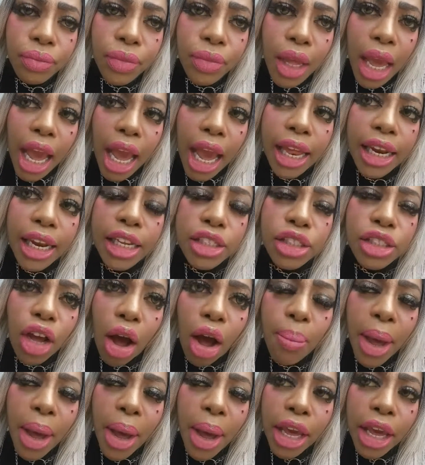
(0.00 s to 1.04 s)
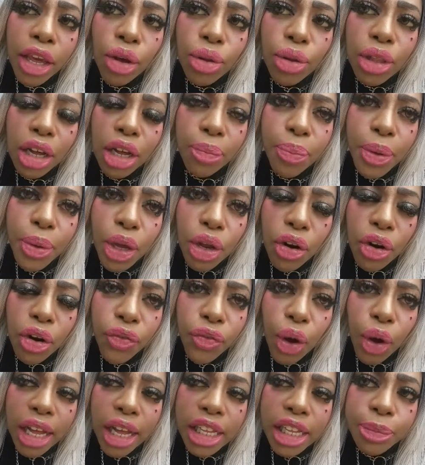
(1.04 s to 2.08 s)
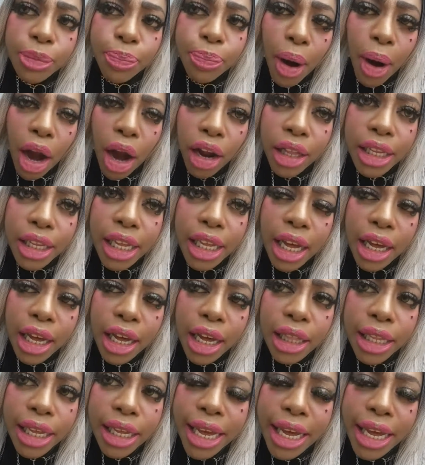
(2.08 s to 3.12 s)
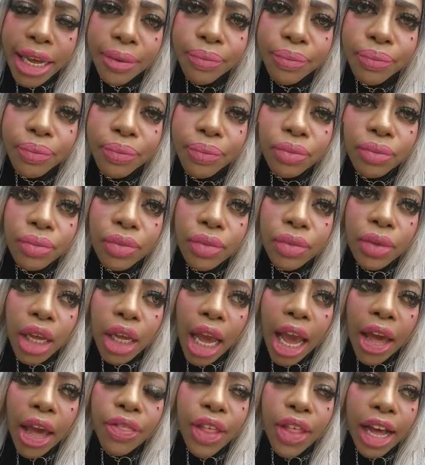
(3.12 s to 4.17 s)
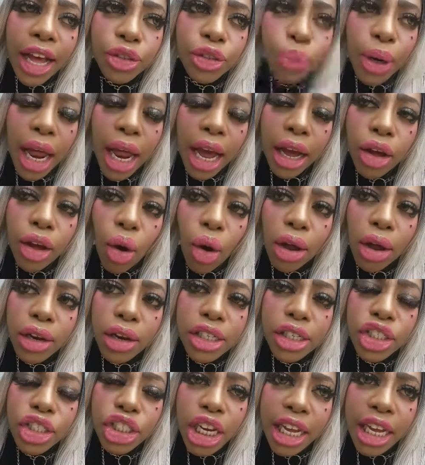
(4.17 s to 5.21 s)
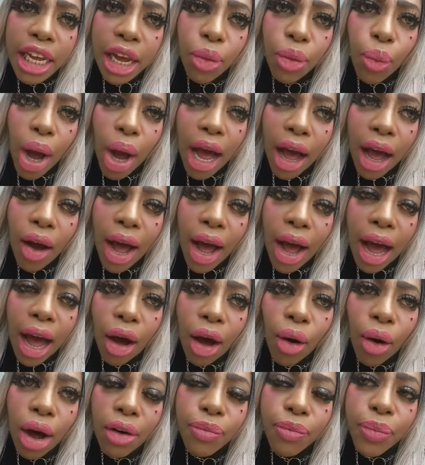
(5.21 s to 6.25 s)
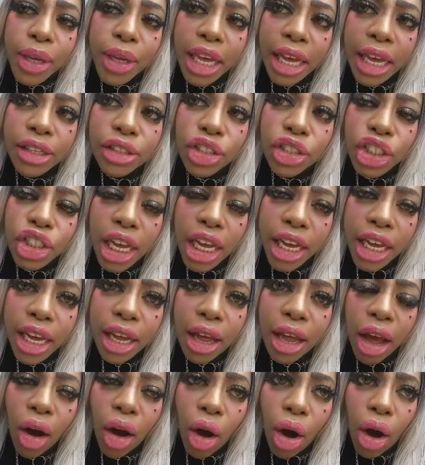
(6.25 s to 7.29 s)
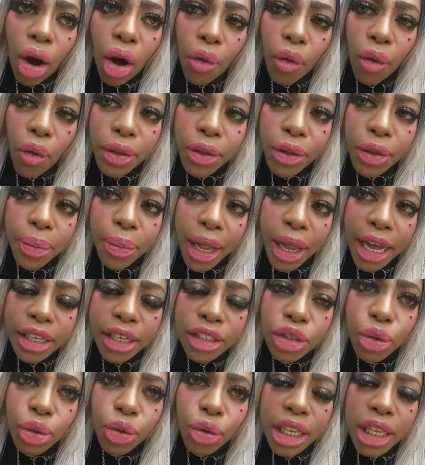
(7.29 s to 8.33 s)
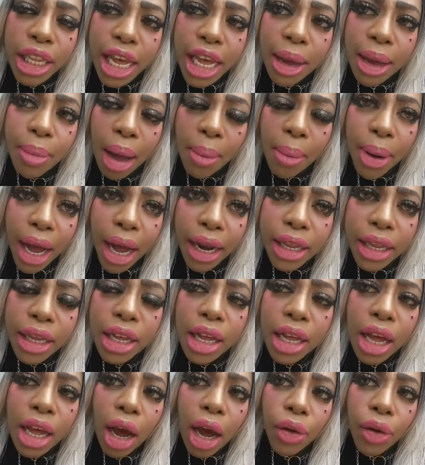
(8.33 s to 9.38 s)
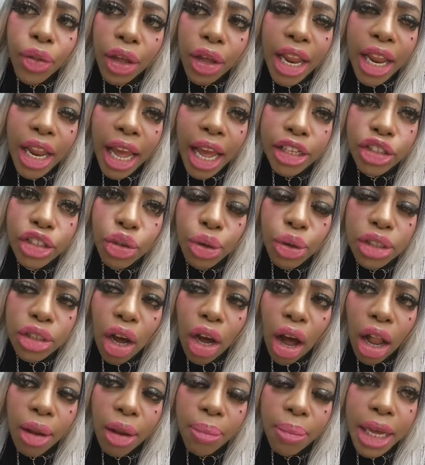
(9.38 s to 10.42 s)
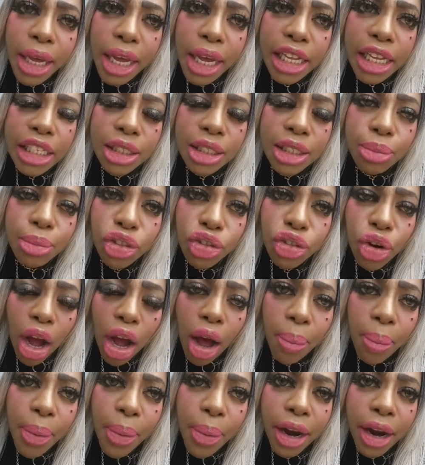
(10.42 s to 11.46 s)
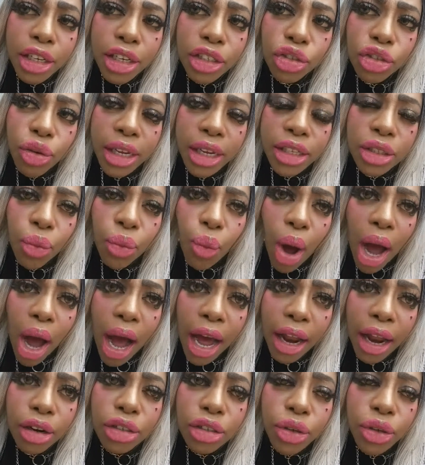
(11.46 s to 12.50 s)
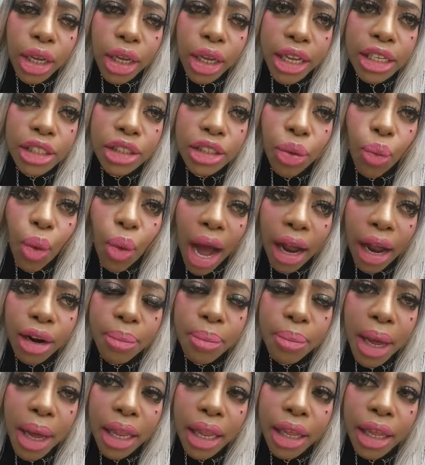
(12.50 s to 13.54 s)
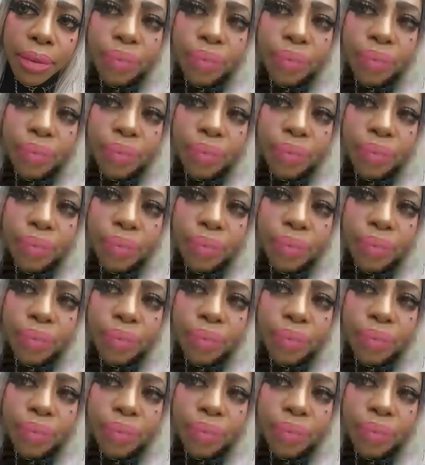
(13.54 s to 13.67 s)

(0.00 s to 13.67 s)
And it's going to make you look beautiful and sparkly and clean. And that's when I go on the chicken wild out of getting chicken all over the place to clean my body. The nature is calling me, eat some strawberries, drink some water, eat some watermelon.